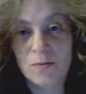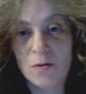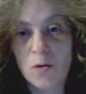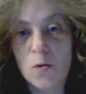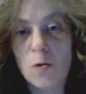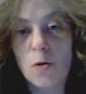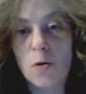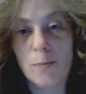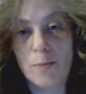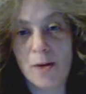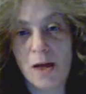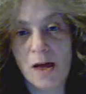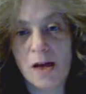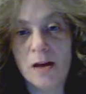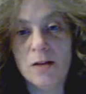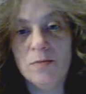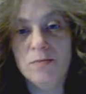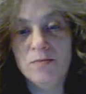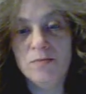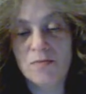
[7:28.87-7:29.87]
who are
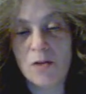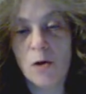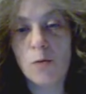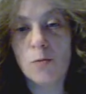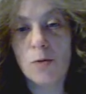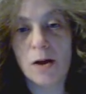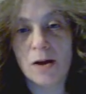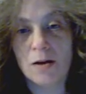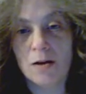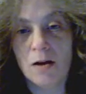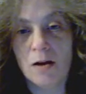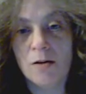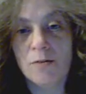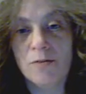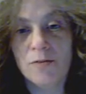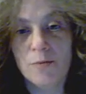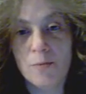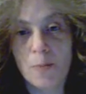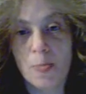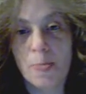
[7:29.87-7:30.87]
paid a rate
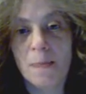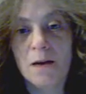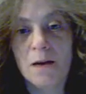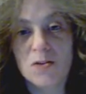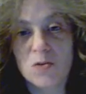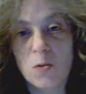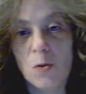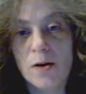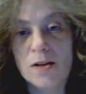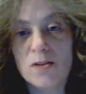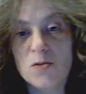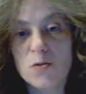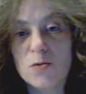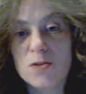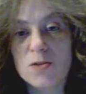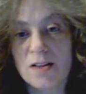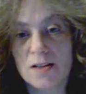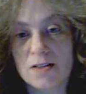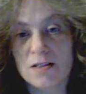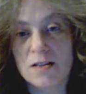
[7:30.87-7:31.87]
of 22
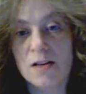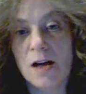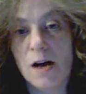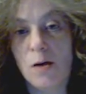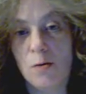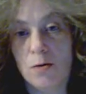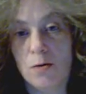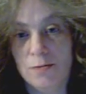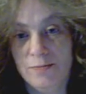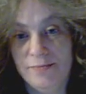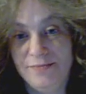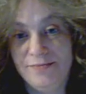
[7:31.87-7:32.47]
cents an hour.